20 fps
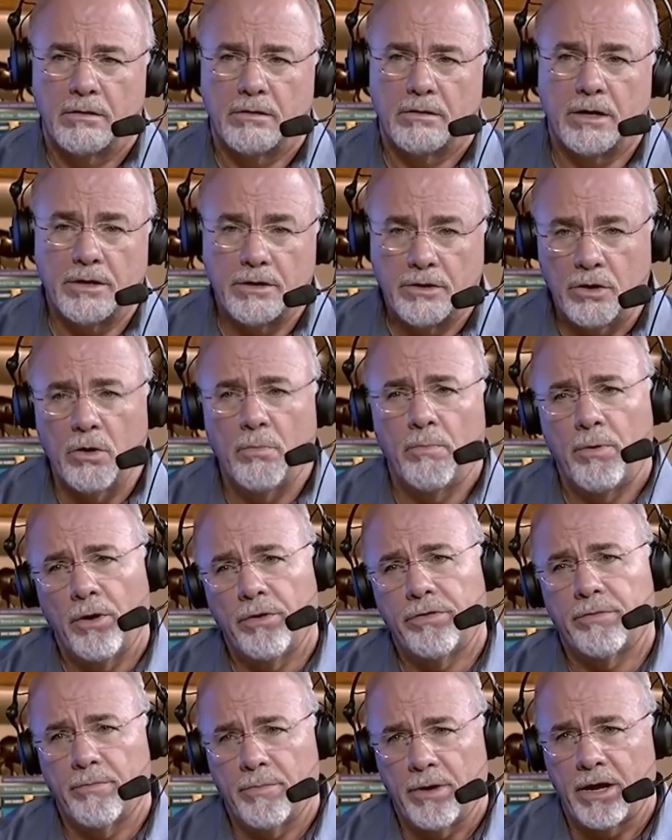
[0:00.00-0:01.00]
Now, you
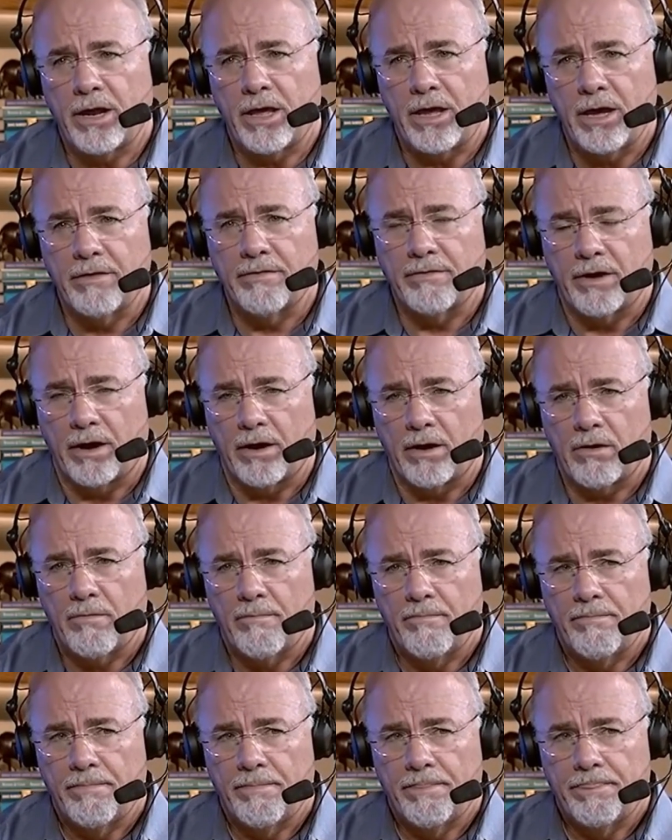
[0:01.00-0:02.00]
put the money in
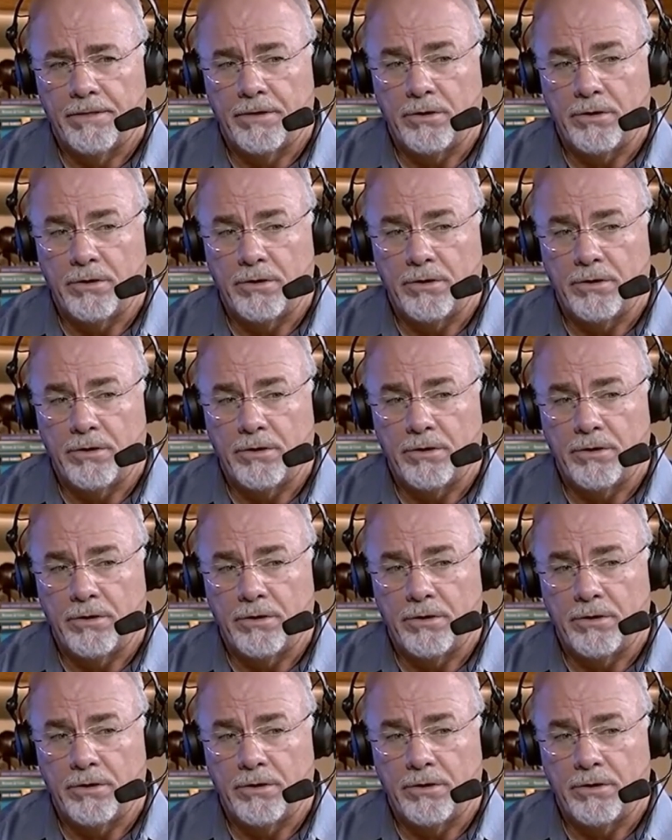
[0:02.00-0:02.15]
there.